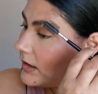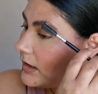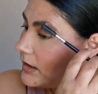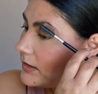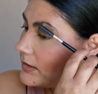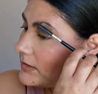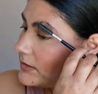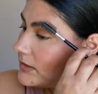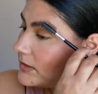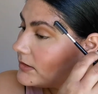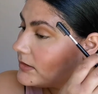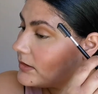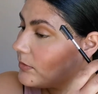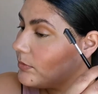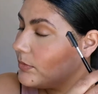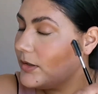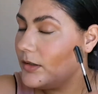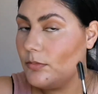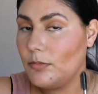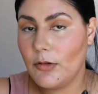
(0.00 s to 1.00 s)
I see some
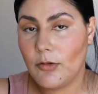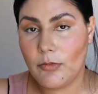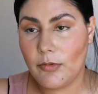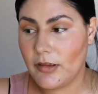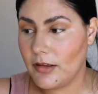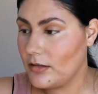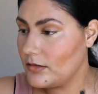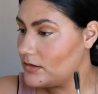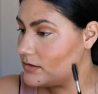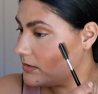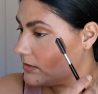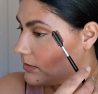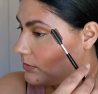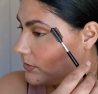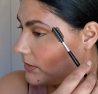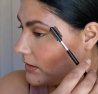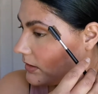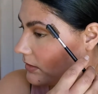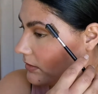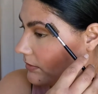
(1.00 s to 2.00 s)
people with
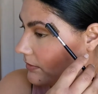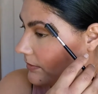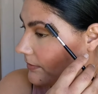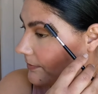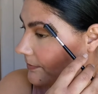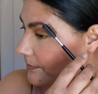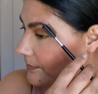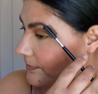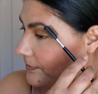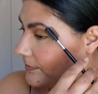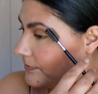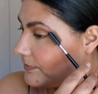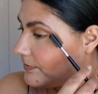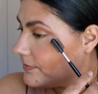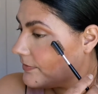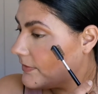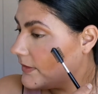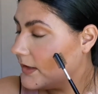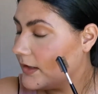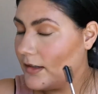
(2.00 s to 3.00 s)
a
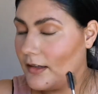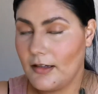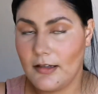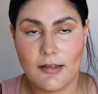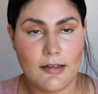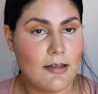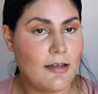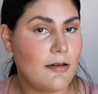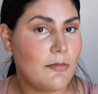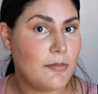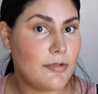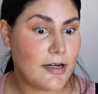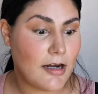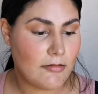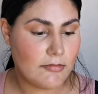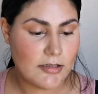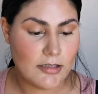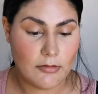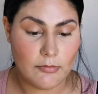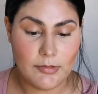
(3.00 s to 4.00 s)

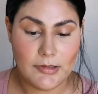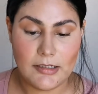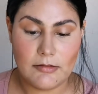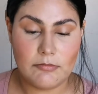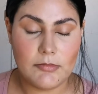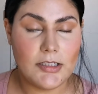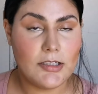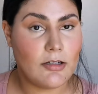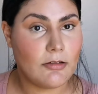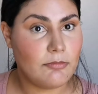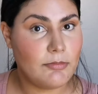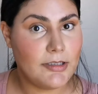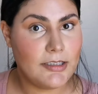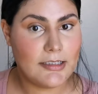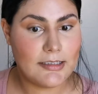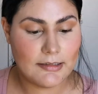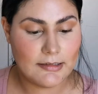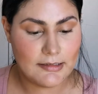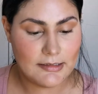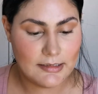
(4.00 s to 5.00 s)
brow soap. Let me not be
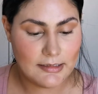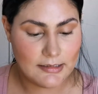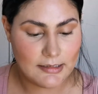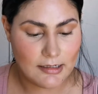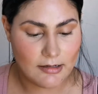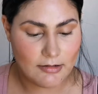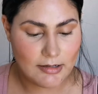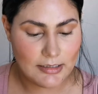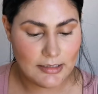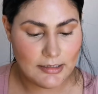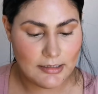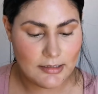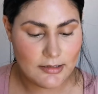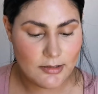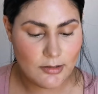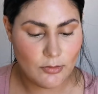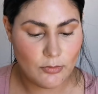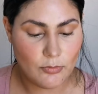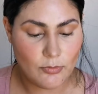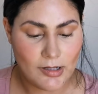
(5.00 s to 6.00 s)
critiquing now,
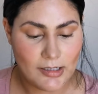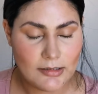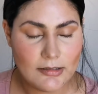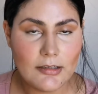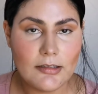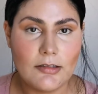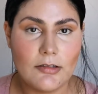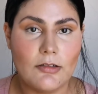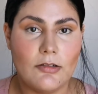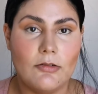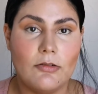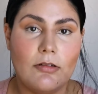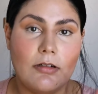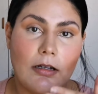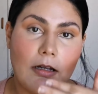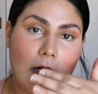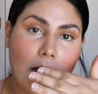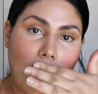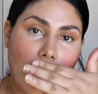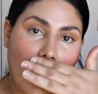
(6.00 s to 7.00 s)
unless you want it to
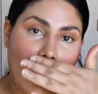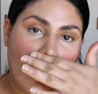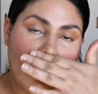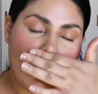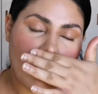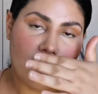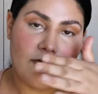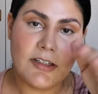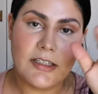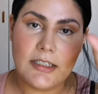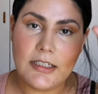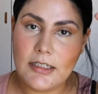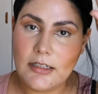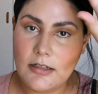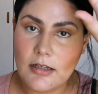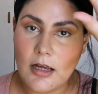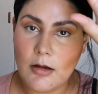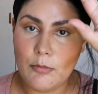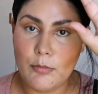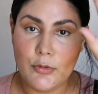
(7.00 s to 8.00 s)
look
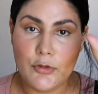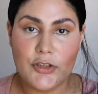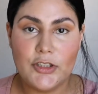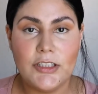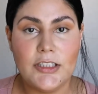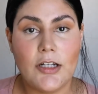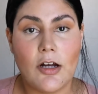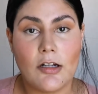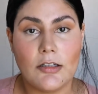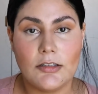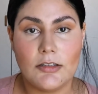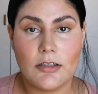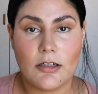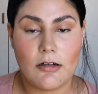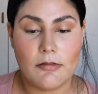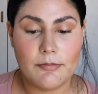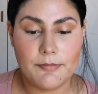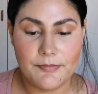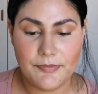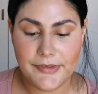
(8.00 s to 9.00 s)
very bushy on
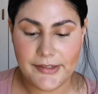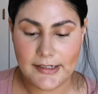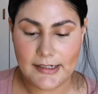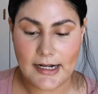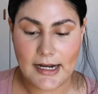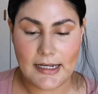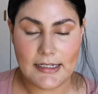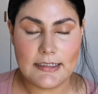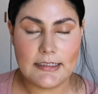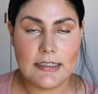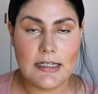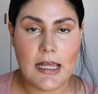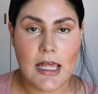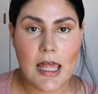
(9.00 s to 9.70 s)
top, right?